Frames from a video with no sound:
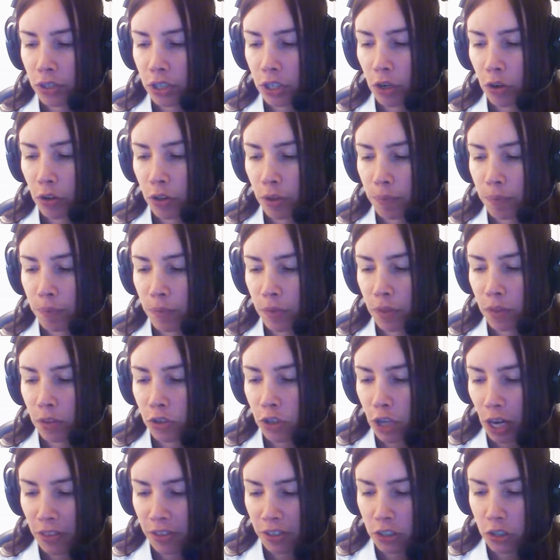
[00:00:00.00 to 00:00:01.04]
you know,
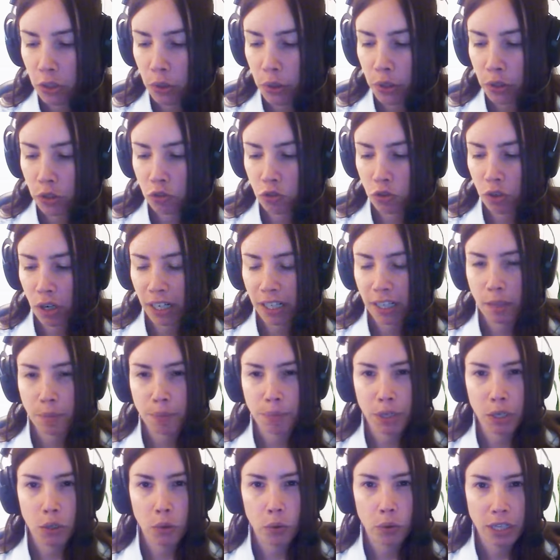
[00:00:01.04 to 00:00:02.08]
I think 2 years running the
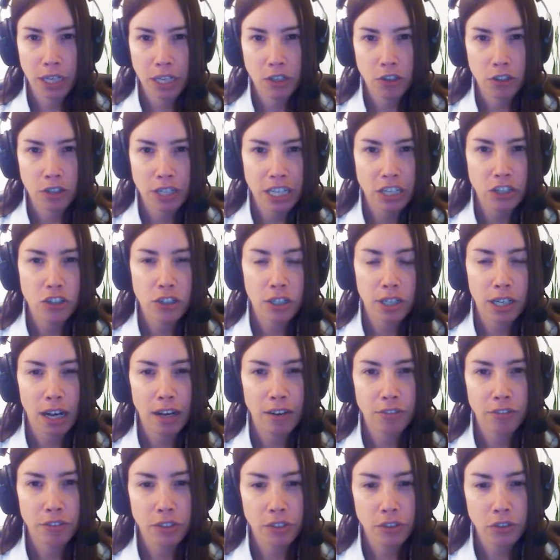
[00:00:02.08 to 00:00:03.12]
Bitcoin Indonesia
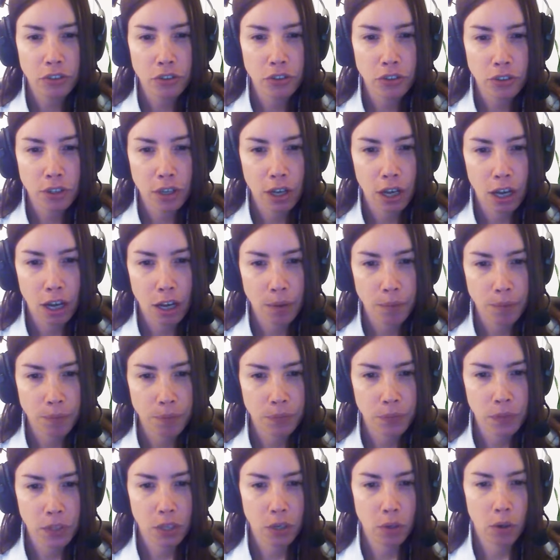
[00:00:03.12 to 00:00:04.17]
conference,
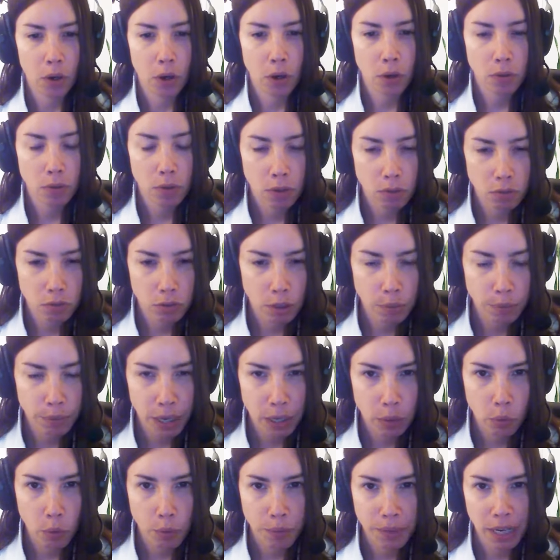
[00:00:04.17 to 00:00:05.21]
you know, run
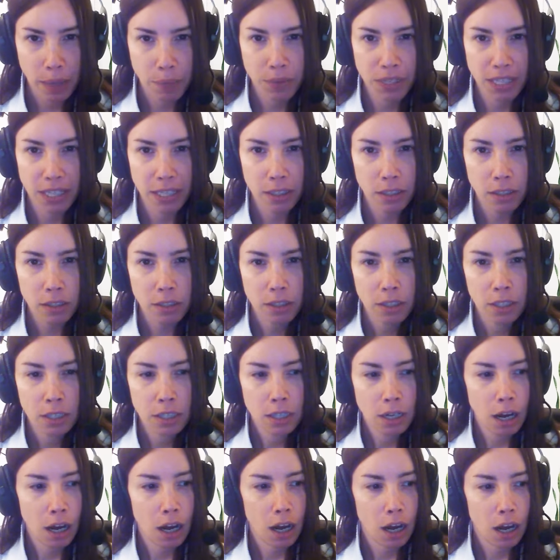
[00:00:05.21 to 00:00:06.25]
by a woman named Dia.
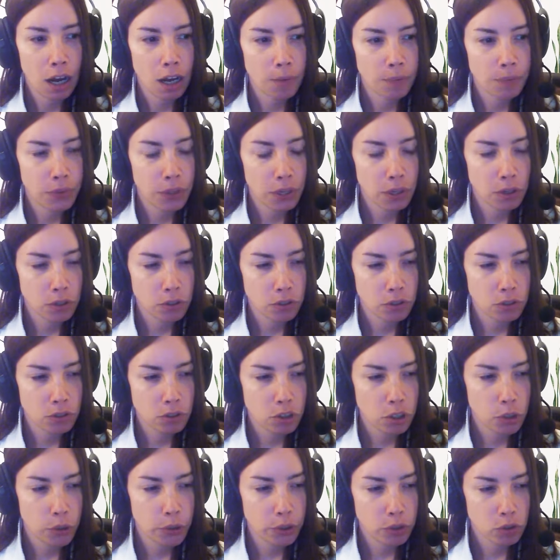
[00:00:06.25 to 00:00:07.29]
There's
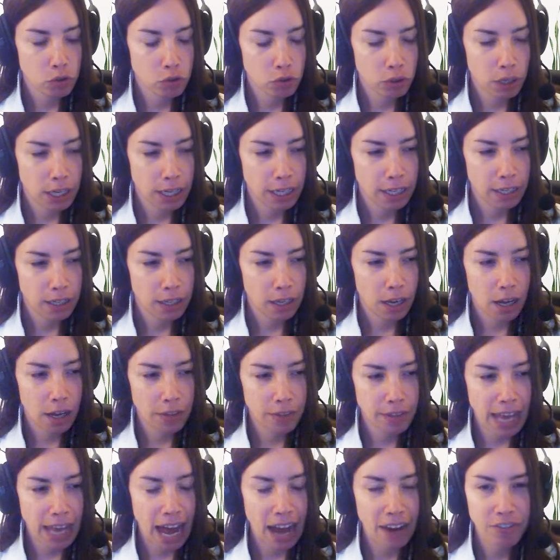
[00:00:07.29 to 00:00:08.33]
2 years running
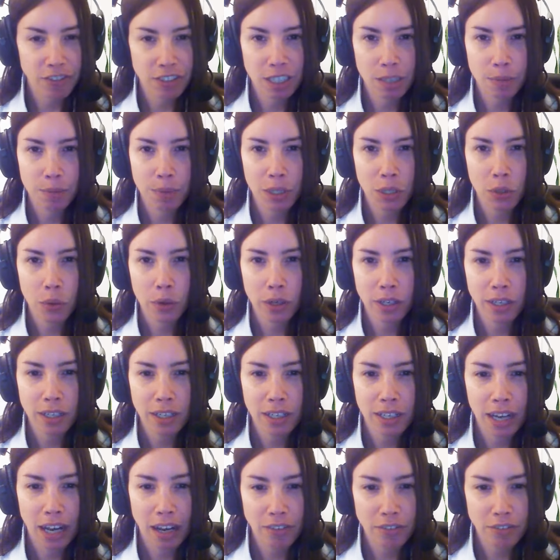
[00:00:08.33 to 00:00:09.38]
the Africa
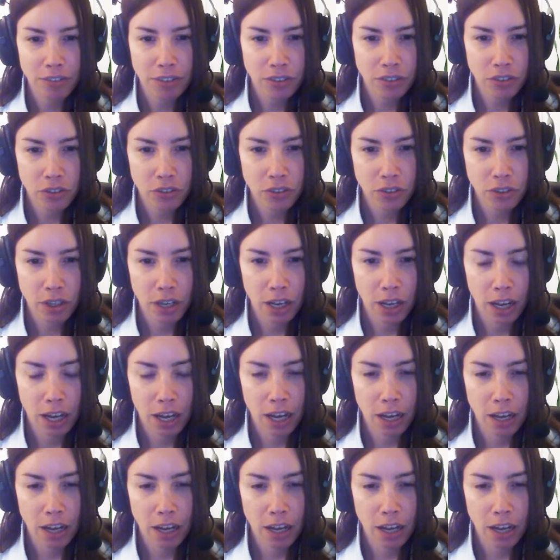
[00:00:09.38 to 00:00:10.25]
Bitcoin conference